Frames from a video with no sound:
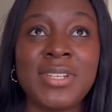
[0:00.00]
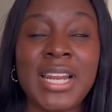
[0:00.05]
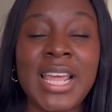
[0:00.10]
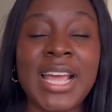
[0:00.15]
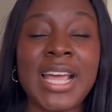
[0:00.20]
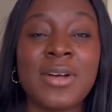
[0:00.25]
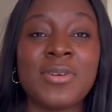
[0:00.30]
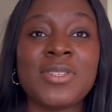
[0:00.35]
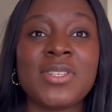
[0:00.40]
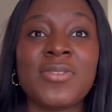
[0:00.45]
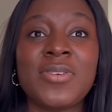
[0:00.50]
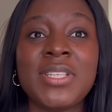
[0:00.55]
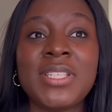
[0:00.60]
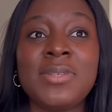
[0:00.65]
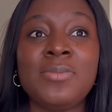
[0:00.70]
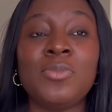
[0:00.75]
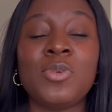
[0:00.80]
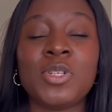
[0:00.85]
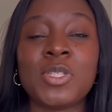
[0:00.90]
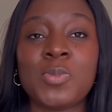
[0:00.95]
Like I was
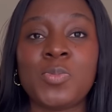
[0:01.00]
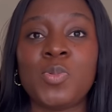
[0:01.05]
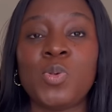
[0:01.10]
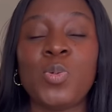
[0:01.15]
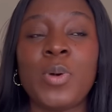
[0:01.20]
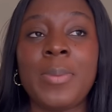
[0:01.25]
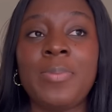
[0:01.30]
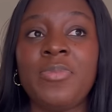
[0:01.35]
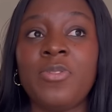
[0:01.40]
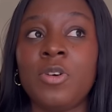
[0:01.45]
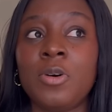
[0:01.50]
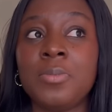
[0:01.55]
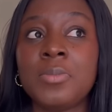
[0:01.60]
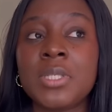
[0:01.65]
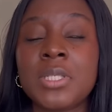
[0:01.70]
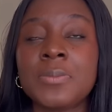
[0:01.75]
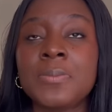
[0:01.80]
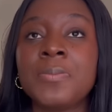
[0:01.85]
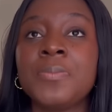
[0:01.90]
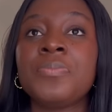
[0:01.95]
creating multiple web
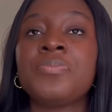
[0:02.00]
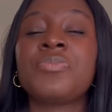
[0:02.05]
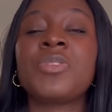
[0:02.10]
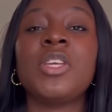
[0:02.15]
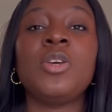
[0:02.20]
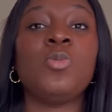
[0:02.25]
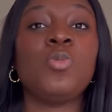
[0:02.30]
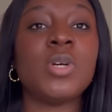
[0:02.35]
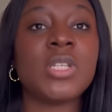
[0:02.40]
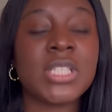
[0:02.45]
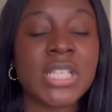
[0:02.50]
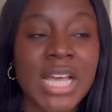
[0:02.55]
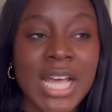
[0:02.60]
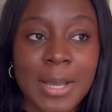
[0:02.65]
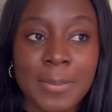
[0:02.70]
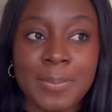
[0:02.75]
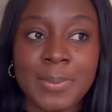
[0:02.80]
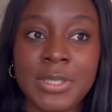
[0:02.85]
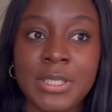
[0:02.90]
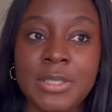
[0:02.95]
forms, it wasn't
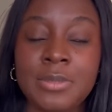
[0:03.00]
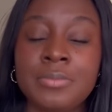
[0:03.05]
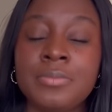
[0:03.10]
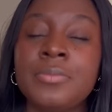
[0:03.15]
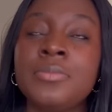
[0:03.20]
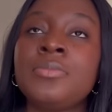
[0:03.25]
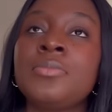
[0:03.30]
happening.